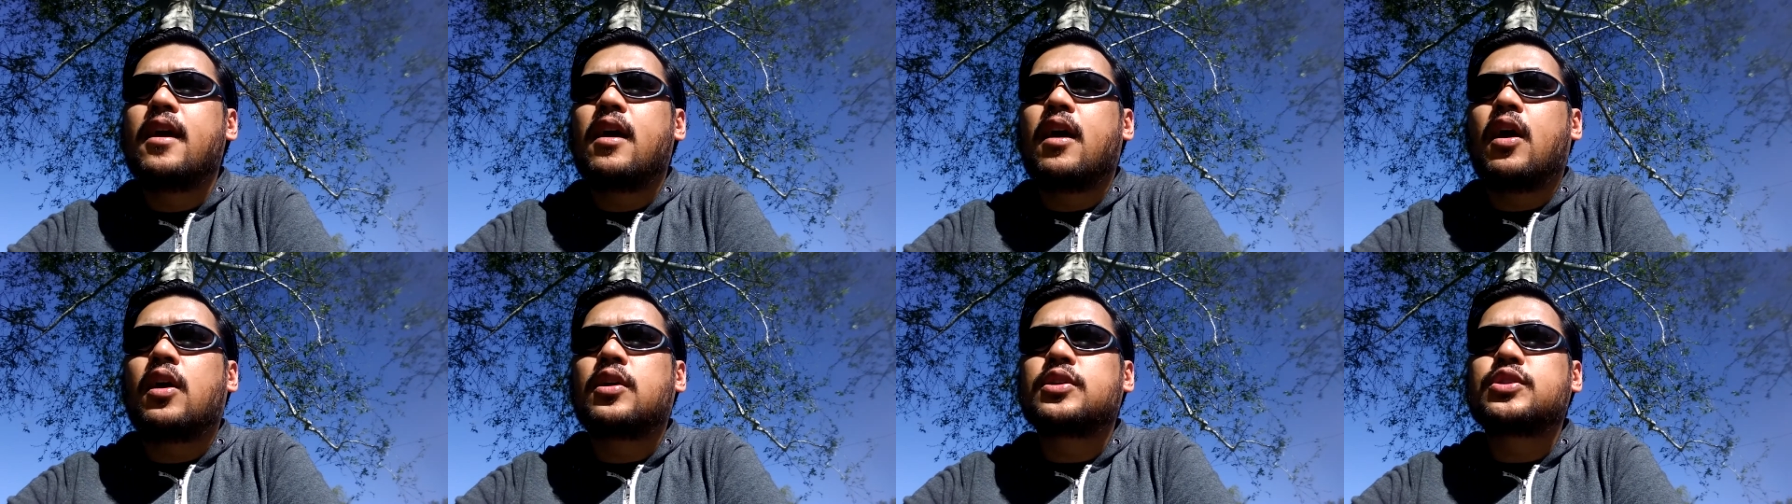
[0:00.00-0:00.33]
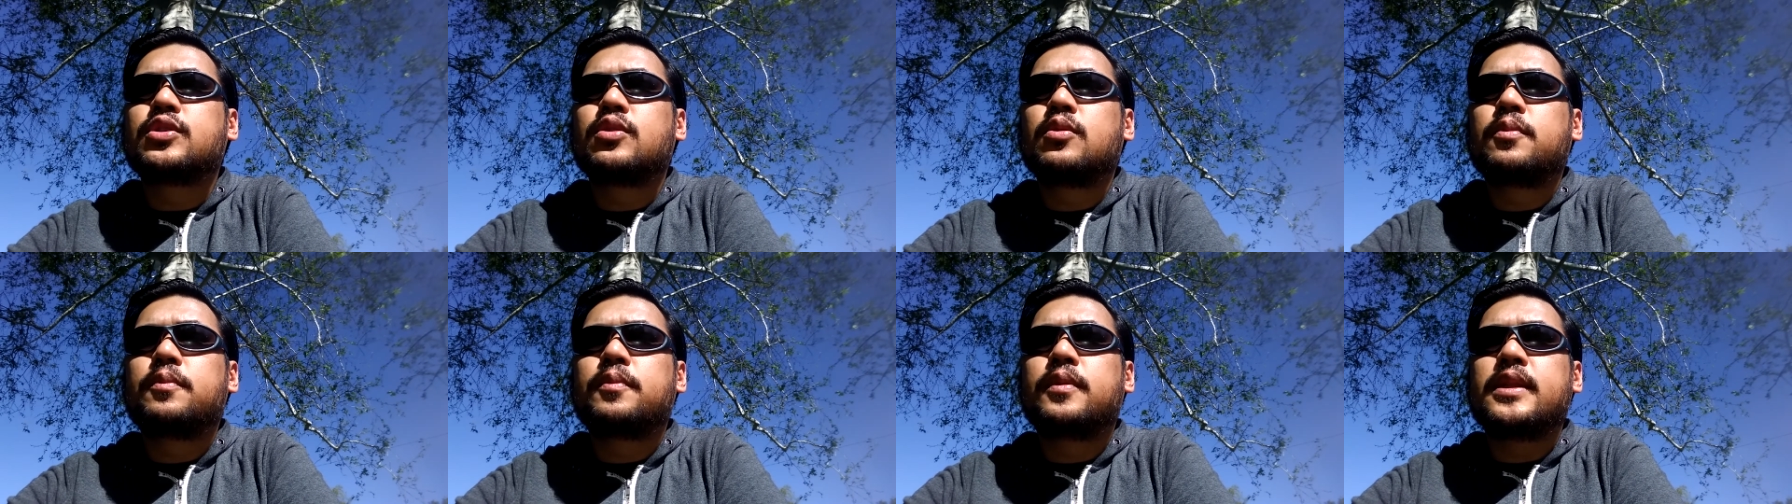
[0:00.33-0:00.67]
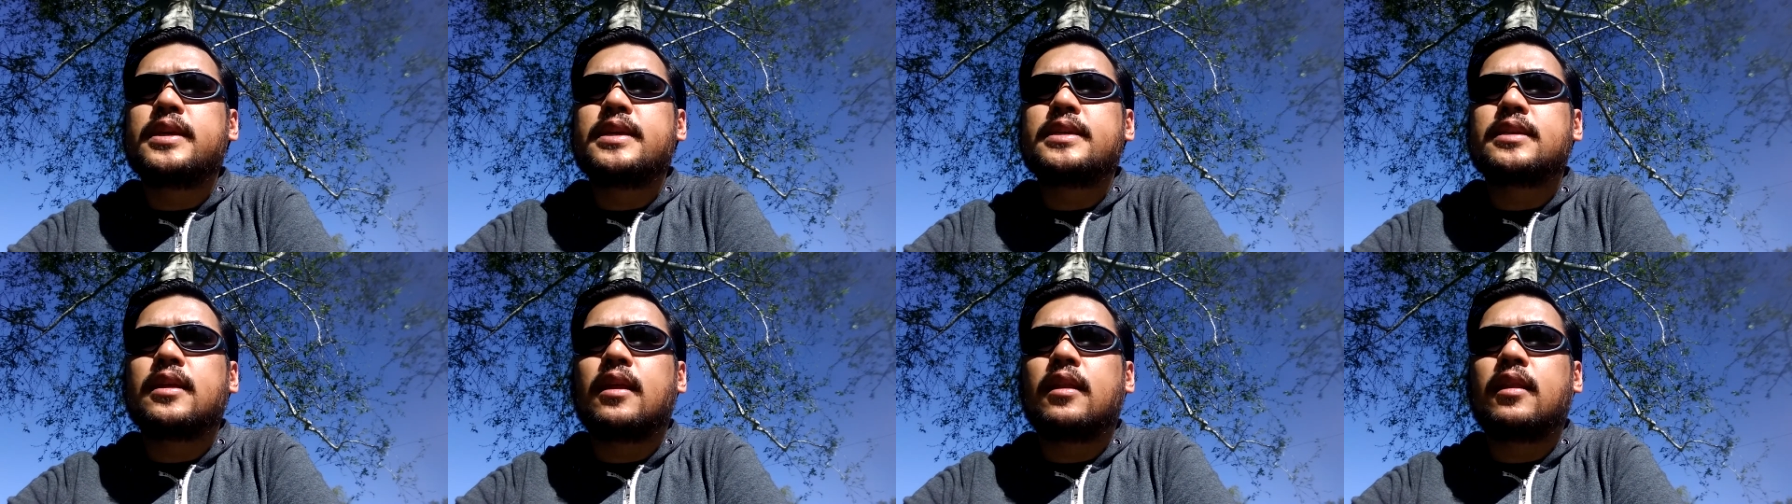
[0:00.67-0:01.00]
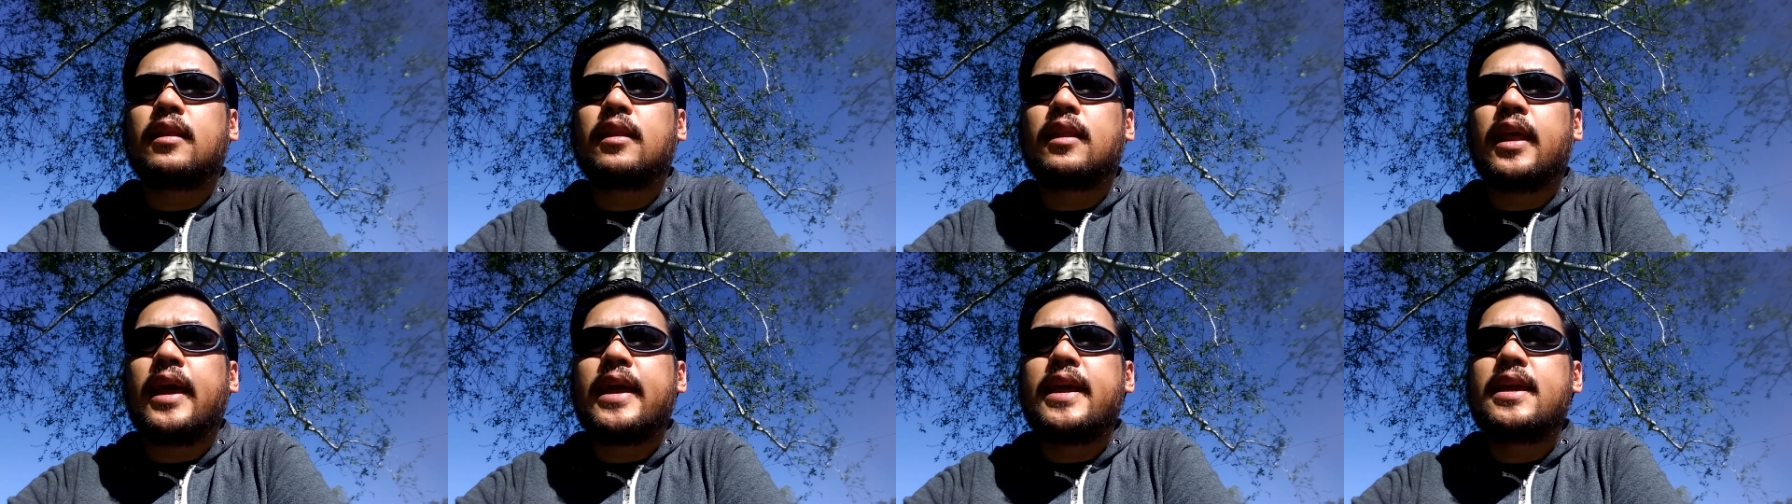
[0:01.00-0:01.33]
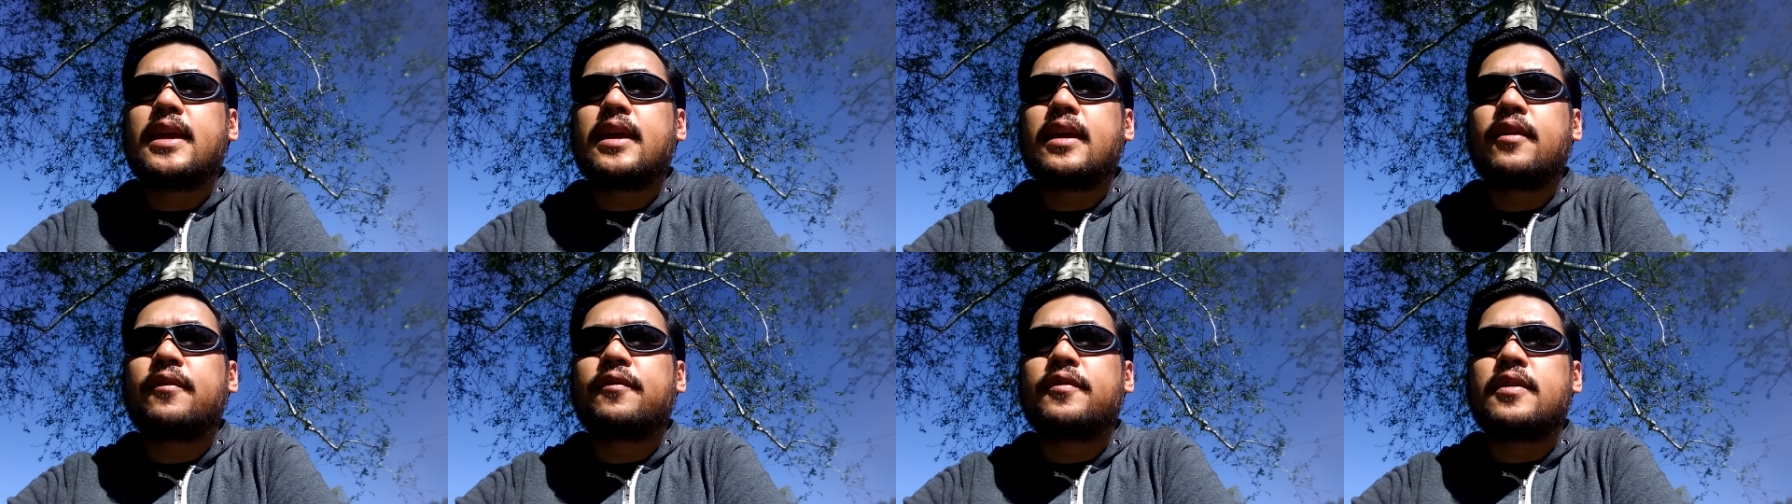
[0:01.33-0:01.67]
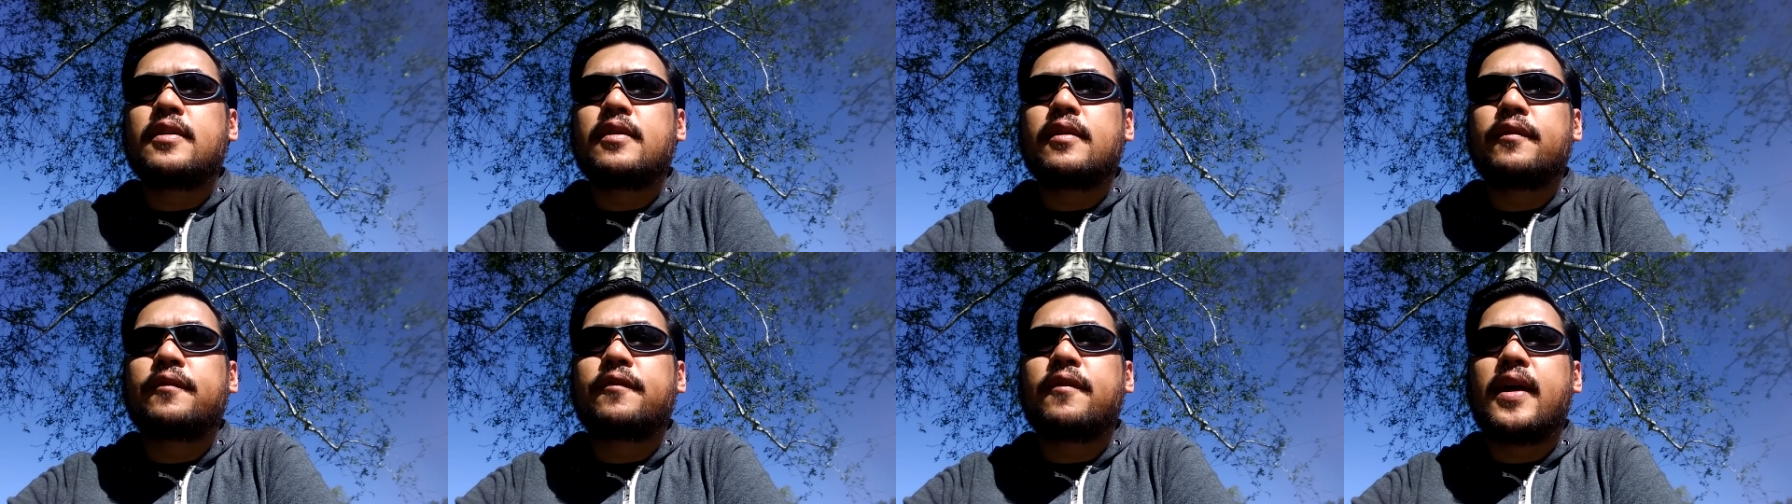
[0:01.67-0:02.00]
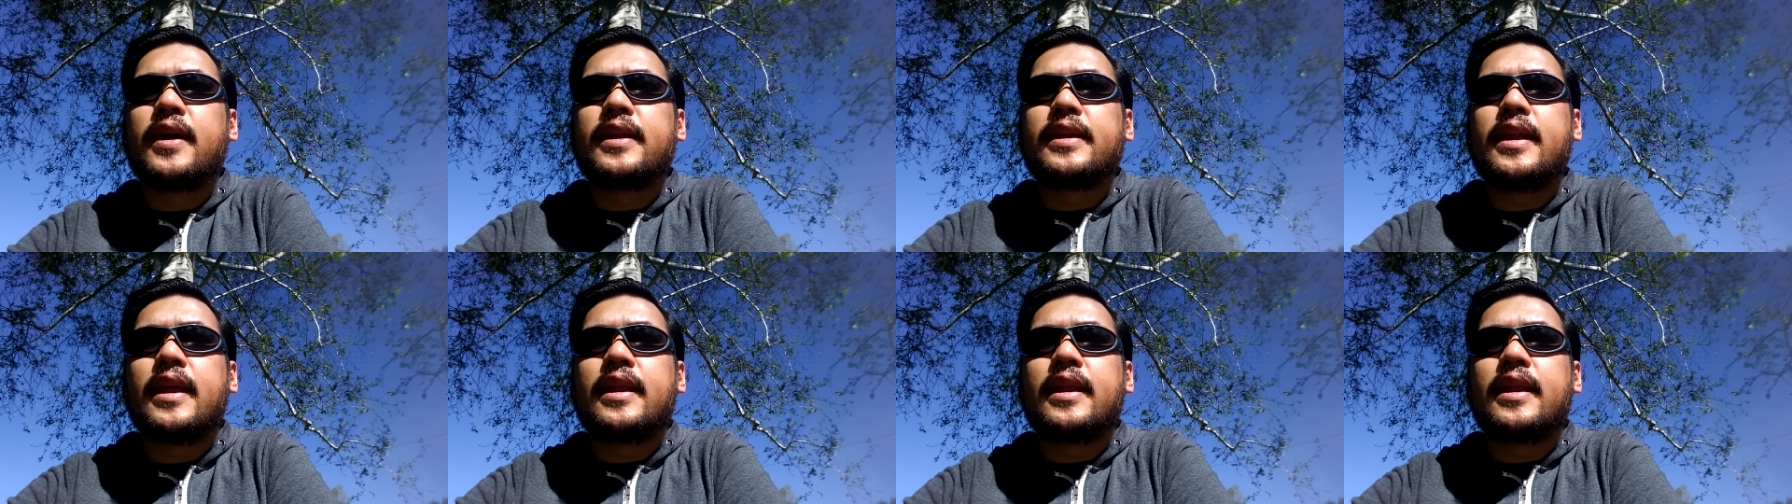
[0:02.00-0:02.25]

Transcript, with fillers: Also, please like if you find